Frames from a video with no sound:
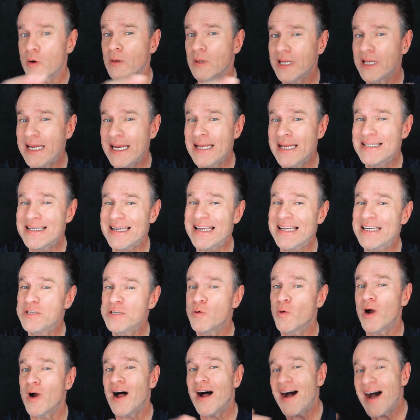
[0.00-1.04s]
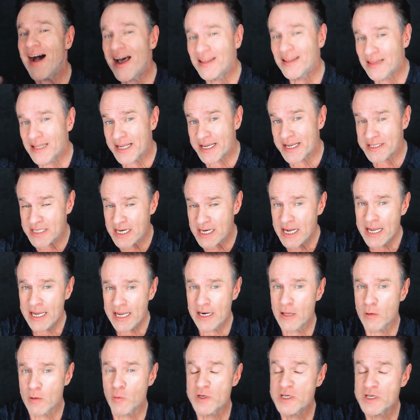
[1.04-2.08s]
leads into a hot list. In
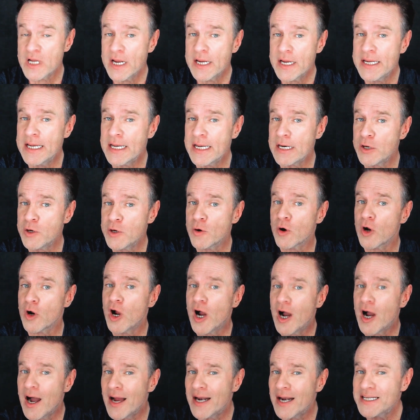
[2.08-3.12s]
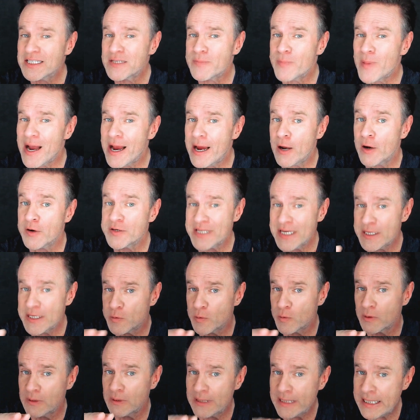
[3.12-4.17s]
other words, get your hottest buyers into
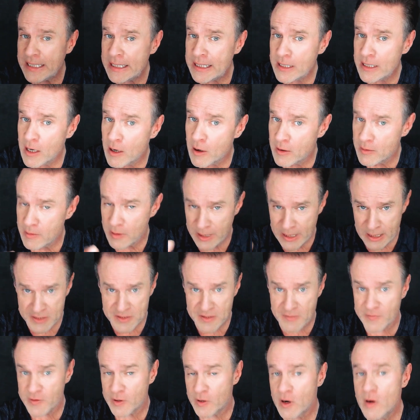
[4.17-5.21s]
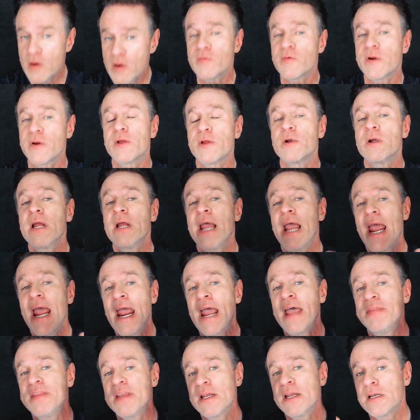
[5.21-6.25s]
a list of their own,
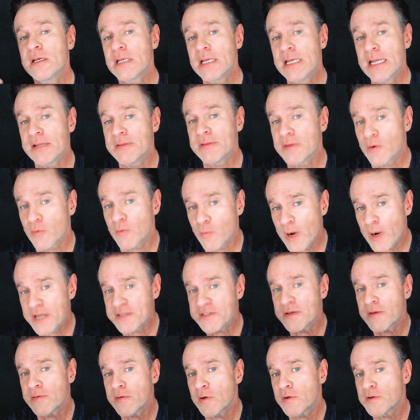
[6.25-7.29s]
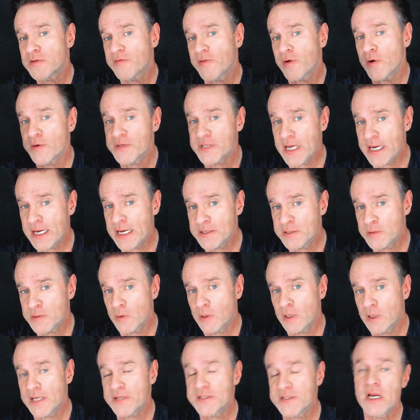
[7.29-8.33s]
and then get the rest of those folks into a
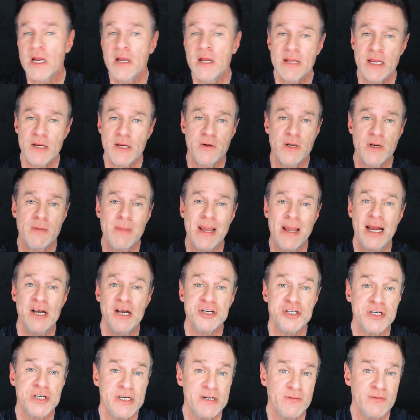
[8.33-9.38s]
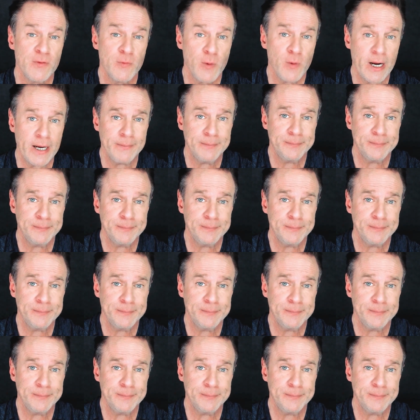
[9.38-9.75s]
list that you can manage in a different way.